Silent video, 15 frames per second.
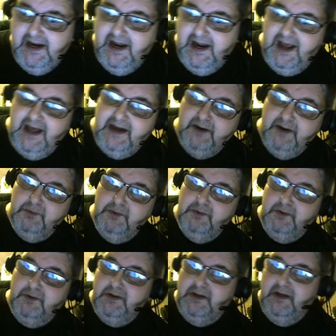and it
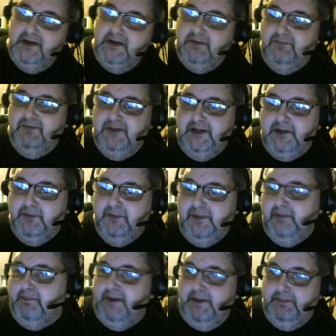will conflict with
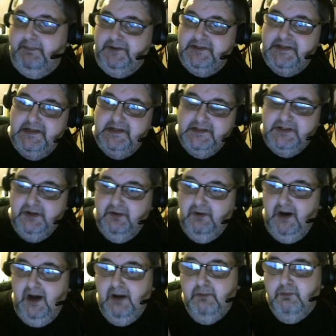the peppers. So
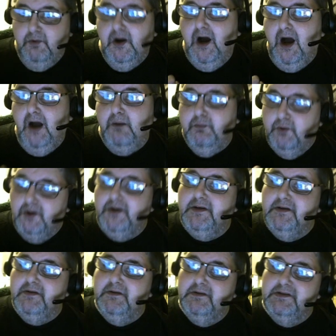I
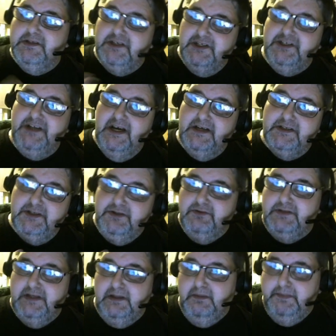wouldn't suggest
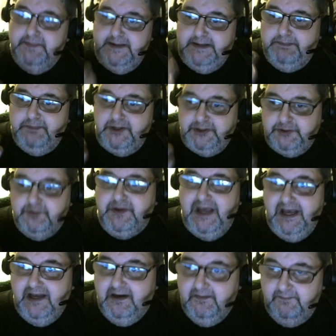using the beet, but you
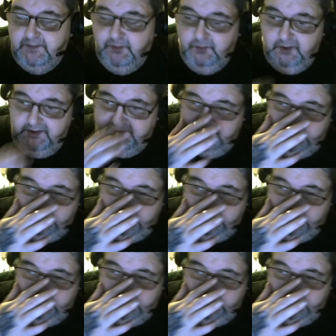can if you want to.